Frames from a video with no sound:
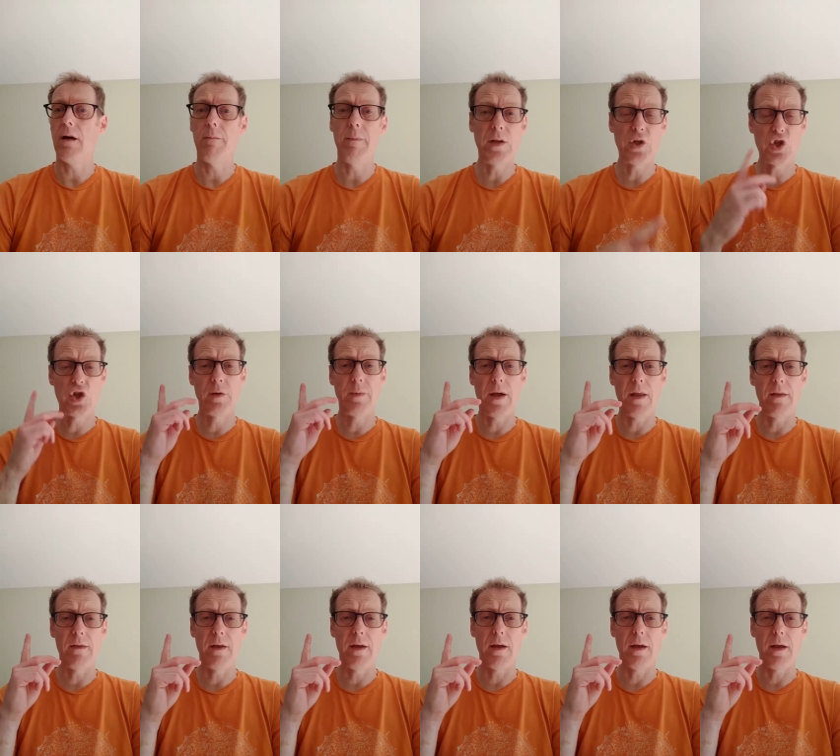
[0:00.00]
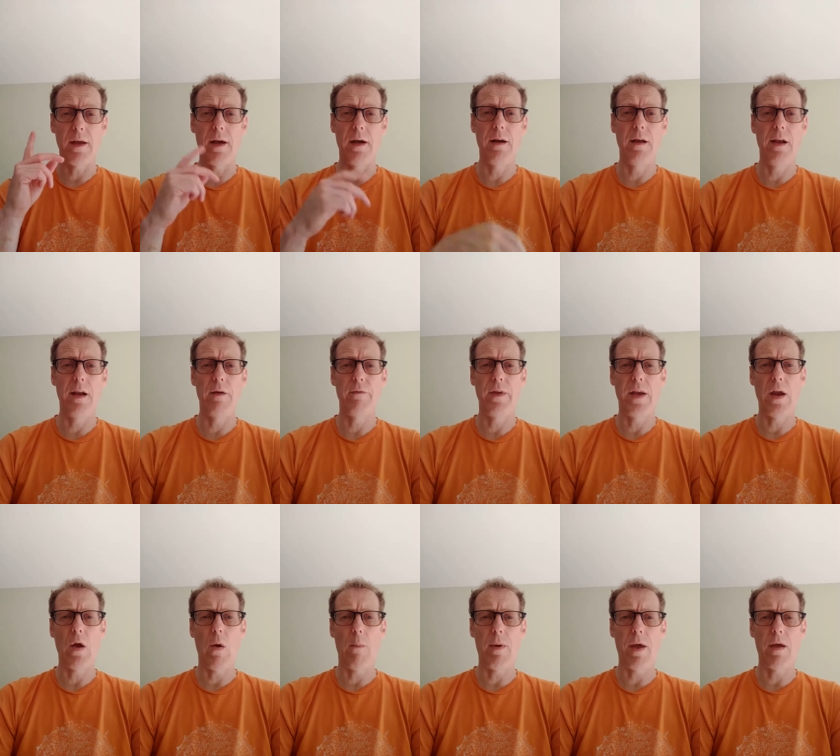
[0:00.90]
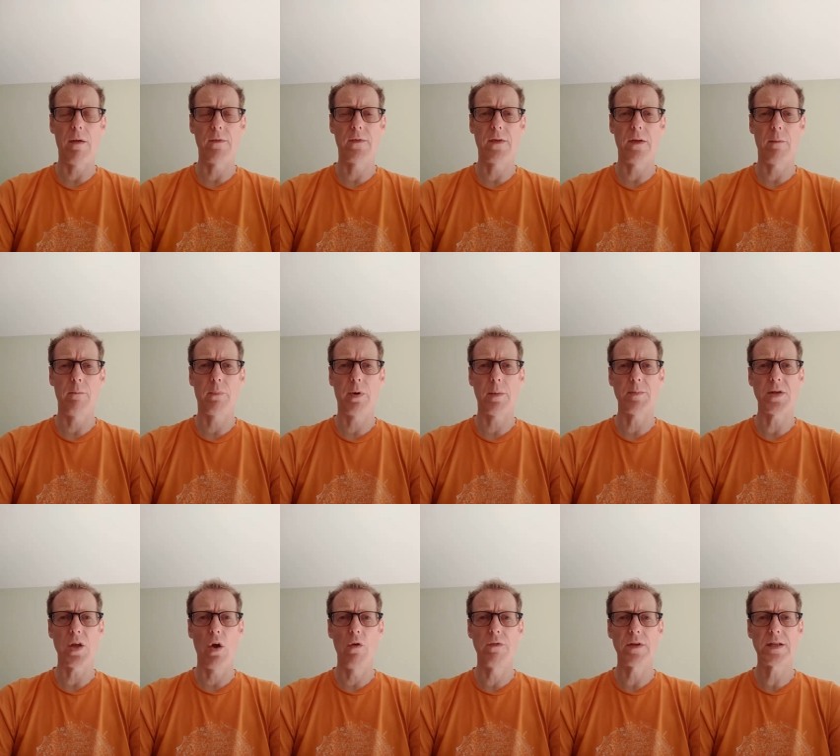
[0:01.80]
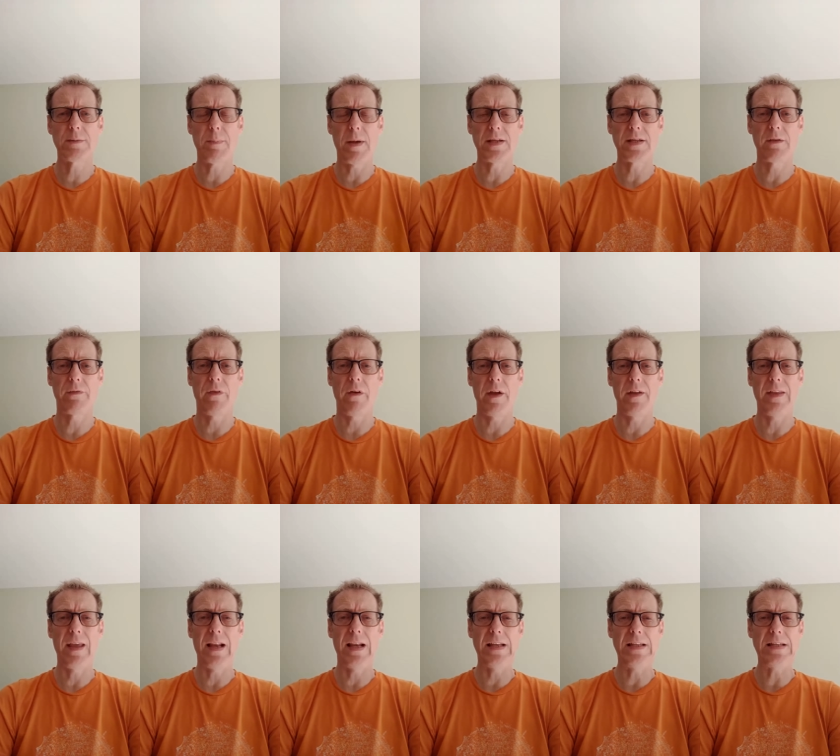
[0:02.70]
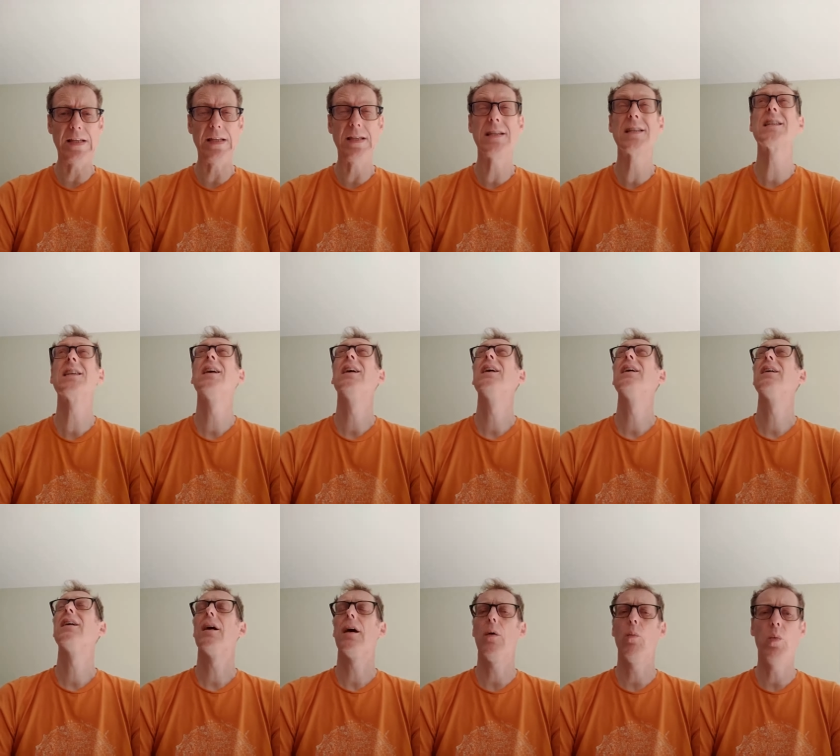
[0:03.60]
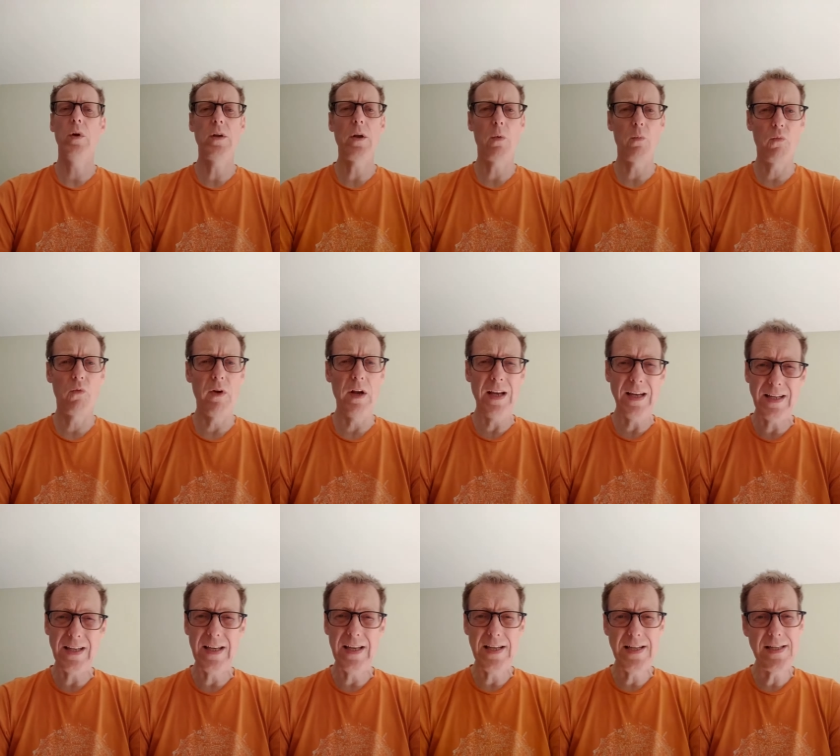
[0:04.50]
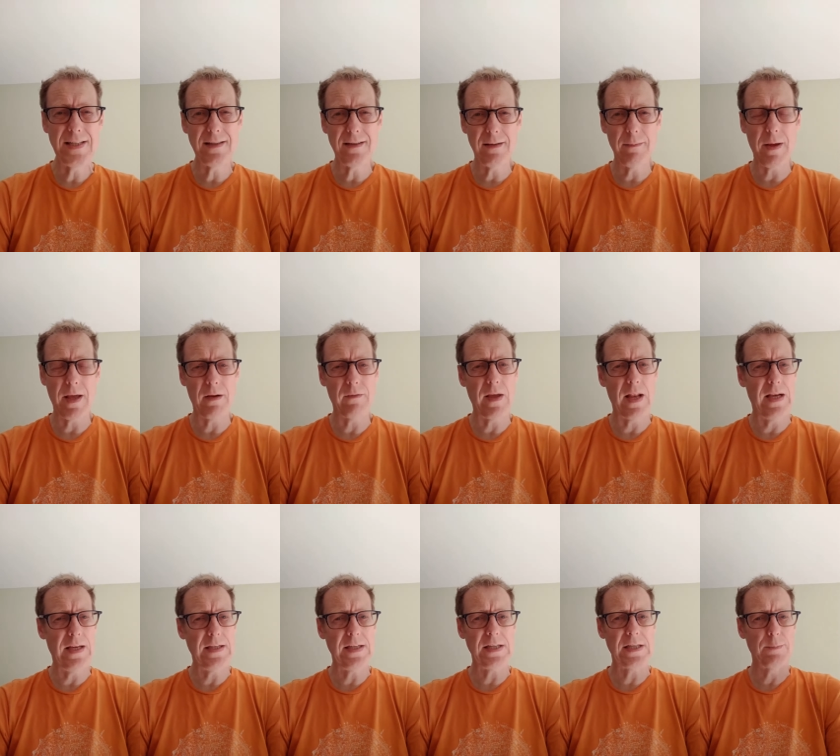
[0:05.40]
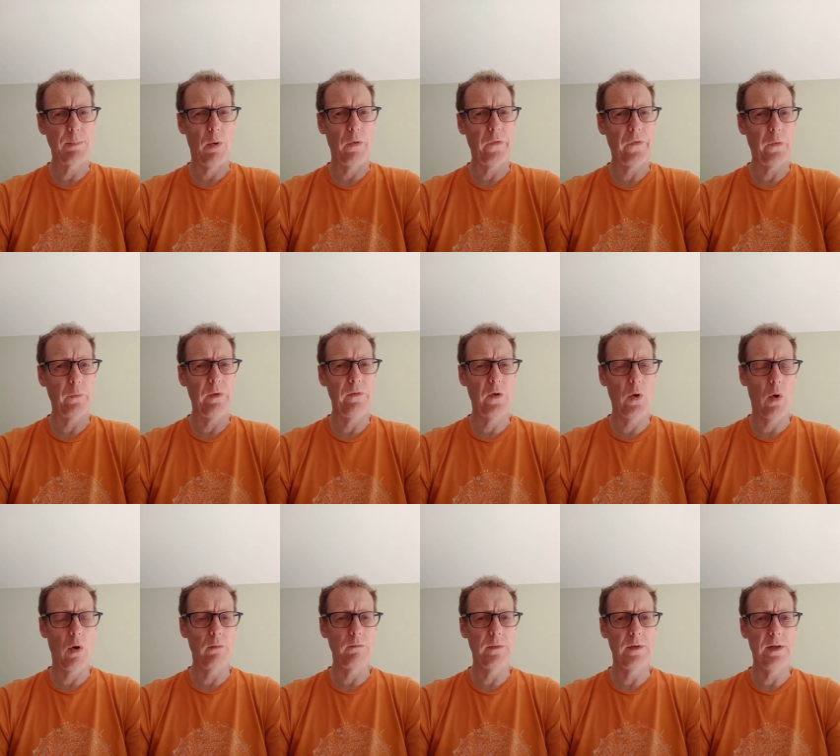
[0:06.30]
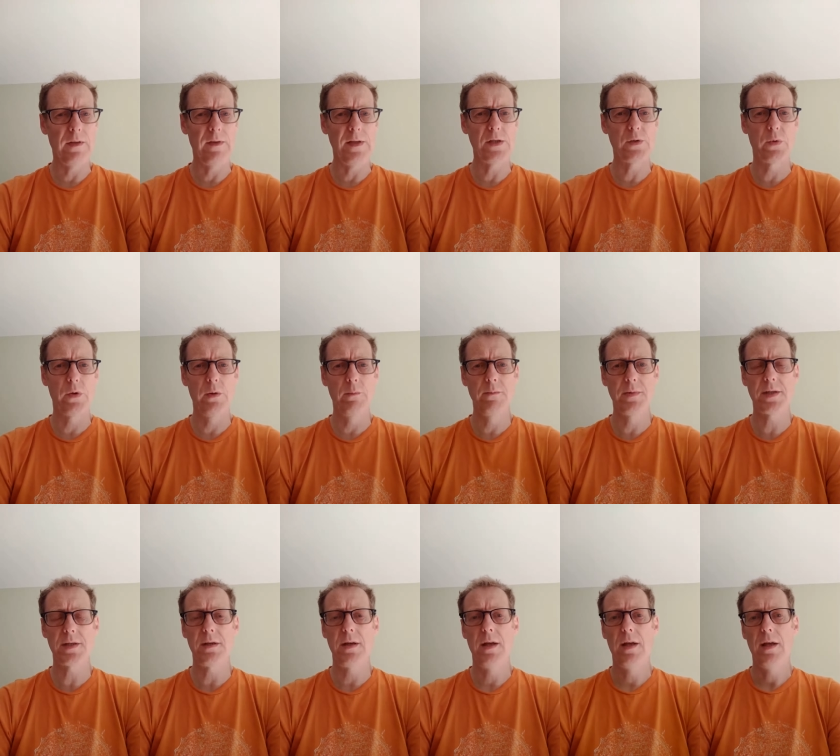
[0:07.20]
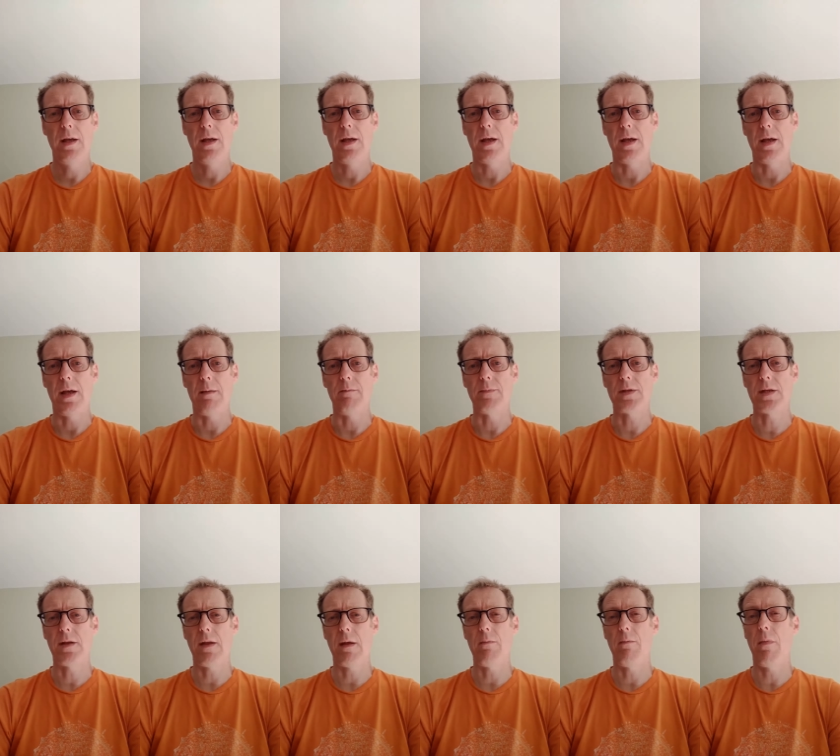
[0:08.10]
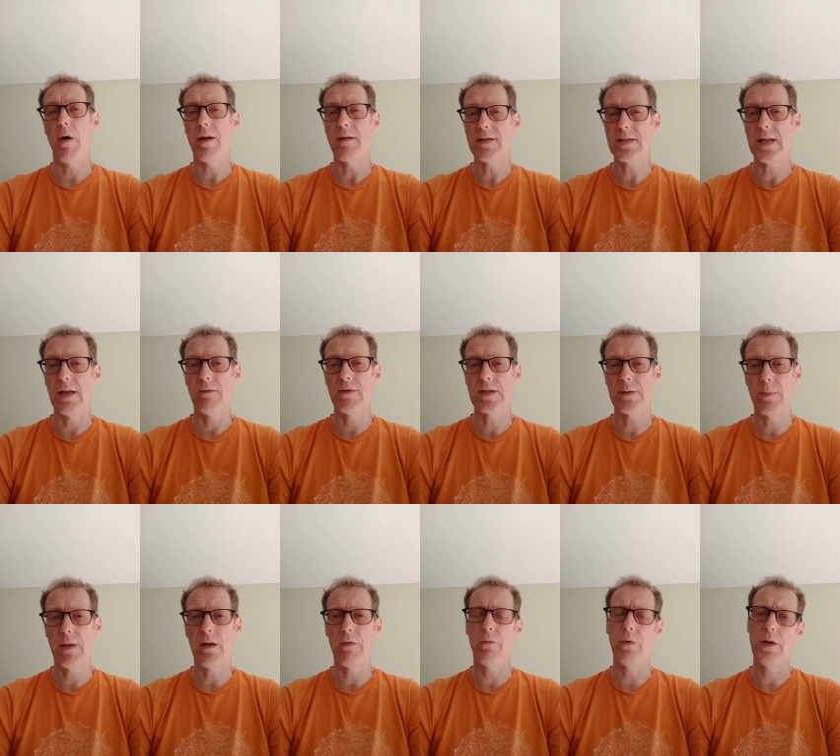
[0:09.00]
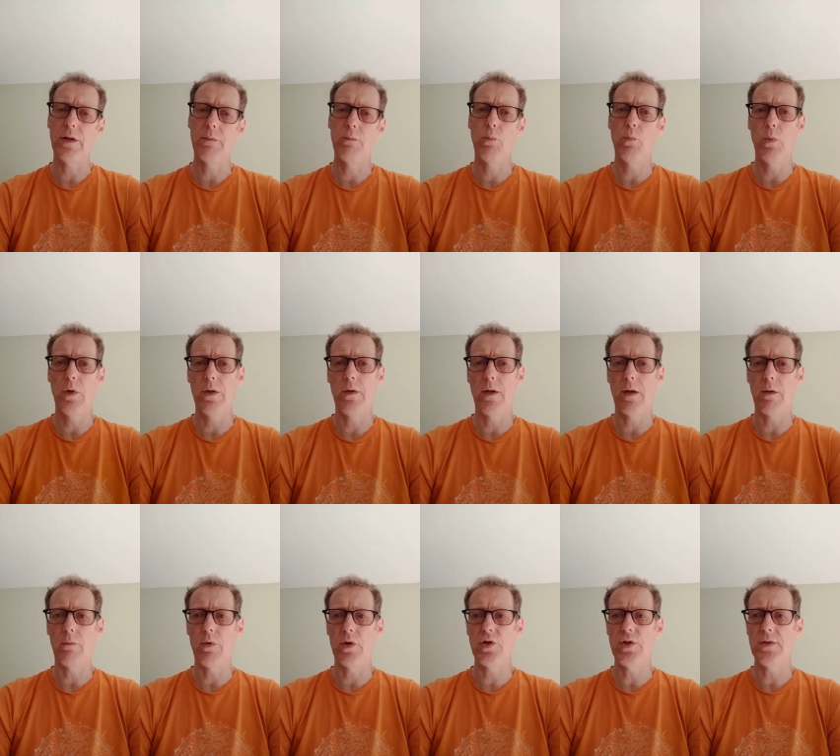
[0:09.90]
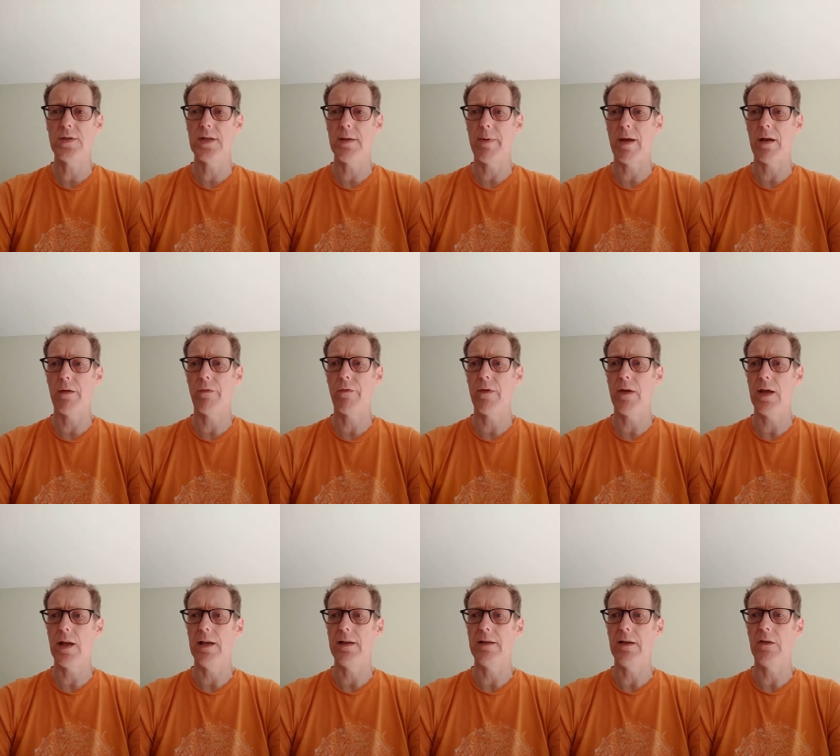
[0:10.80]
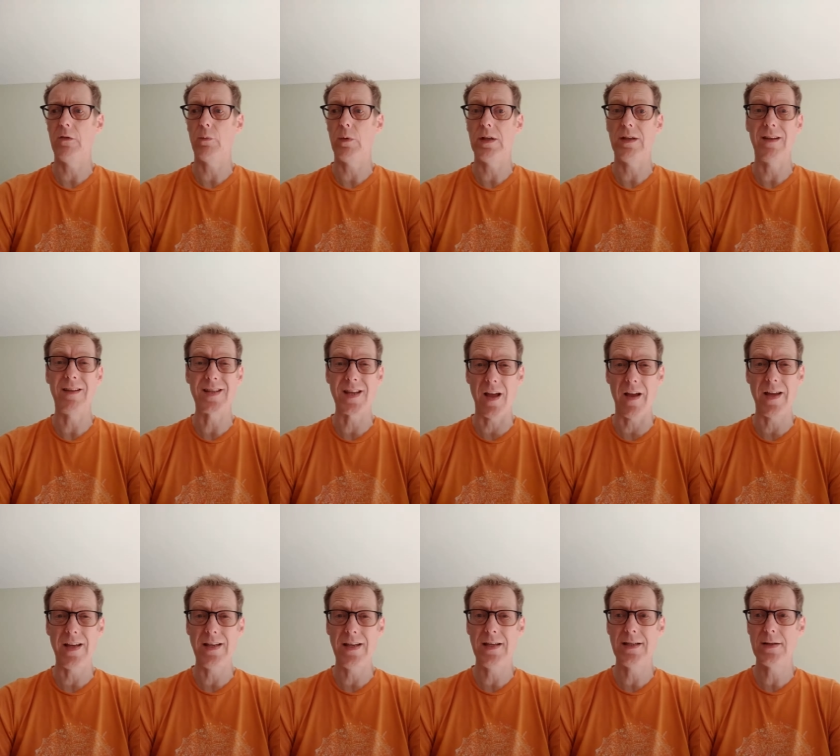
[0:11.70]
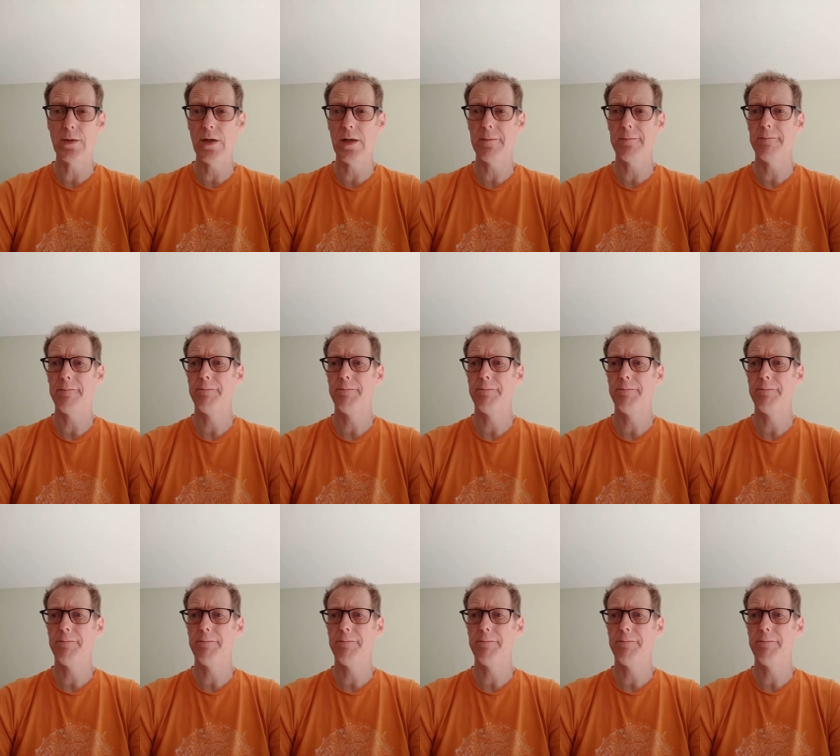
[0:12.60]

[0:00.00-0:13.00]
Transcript: I mentioned about in an earlier video about perhaps over-specifying the LEDs. We don't really need the amount of LED spots that we've got in these rooms, so that might save us a bit if we'd reduce the amount of LEDs we designed into it.